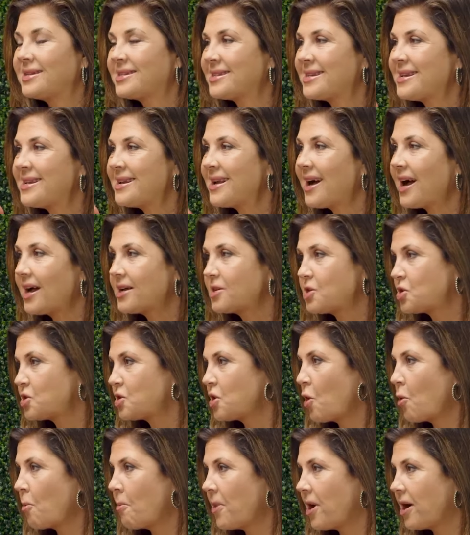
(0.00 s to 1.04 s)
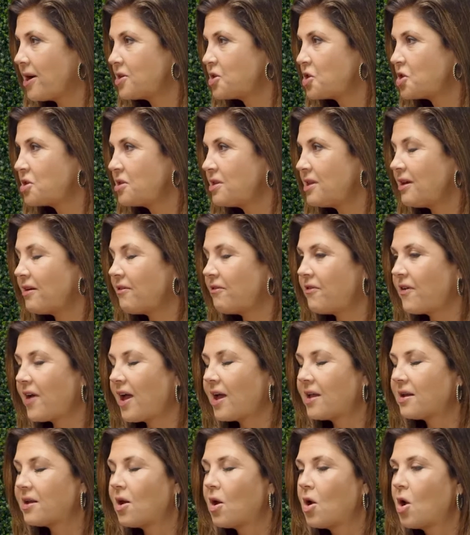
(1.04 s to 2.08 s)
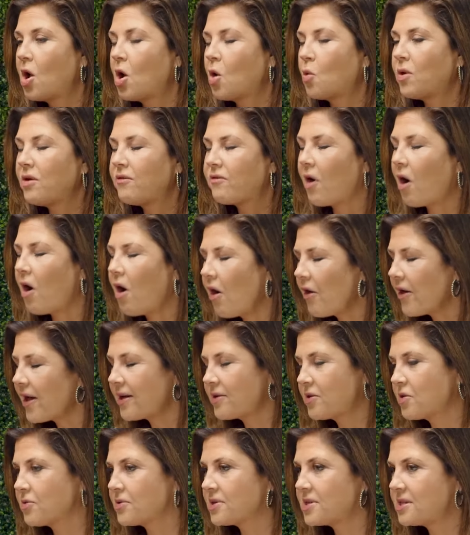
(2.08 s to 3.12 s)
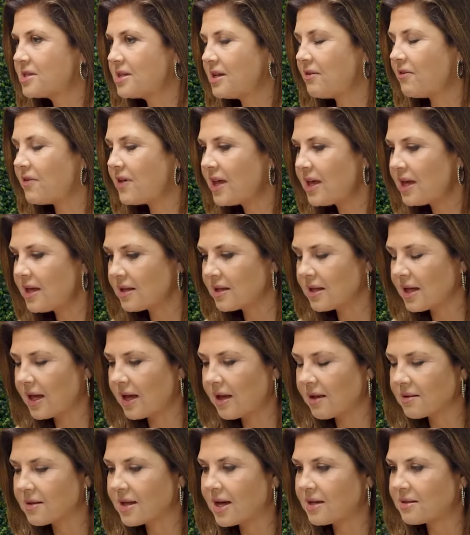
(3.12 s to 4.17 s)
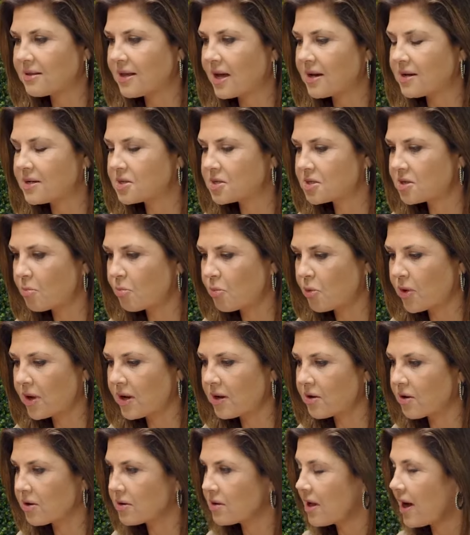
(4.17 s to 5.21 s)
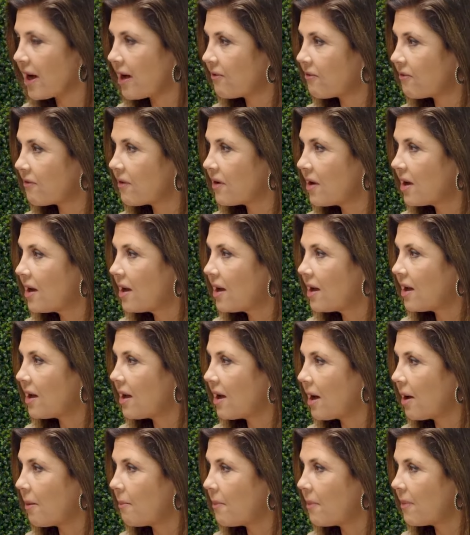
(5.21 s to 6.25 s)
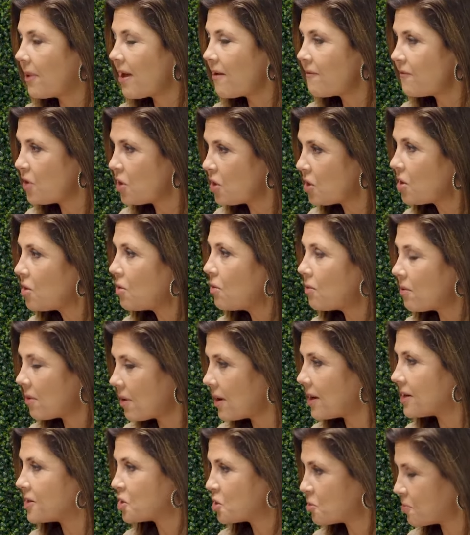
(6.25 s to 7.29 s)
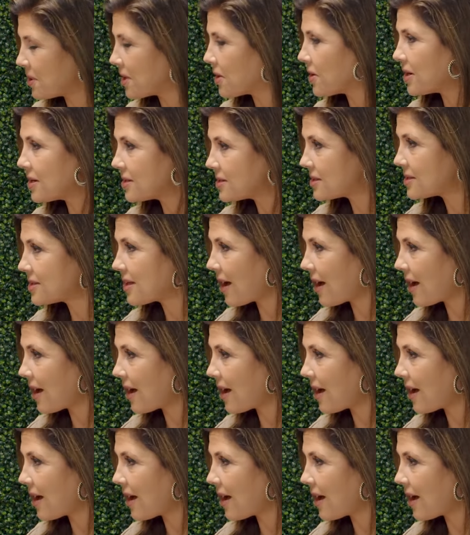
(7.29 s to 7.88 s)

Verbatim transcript: it's not so much the event. We've all had to receive healing like that at some point in our life. Uh, right. have you experienced